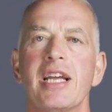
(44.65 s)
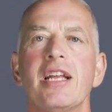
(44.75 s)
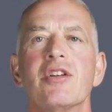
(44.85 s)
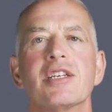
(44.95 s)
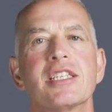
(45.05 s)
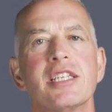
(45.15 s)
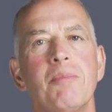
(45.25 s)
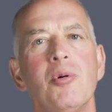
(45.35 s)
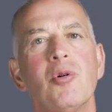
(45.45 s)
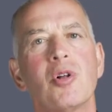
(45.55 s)
into a
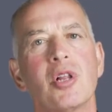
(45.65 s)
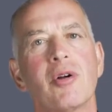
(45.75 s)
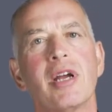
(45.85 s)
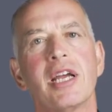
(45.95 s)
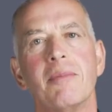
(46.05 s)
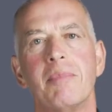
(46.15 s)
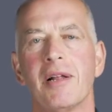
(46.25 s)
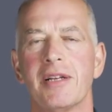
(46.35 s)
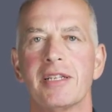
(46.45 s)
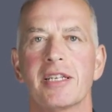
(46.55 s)
simple, clear, and
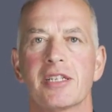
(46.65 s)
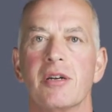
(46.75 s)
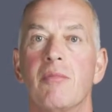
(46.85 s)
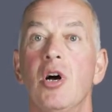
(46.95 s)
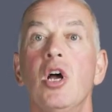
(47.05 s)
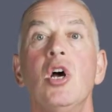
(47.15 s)
compelling system.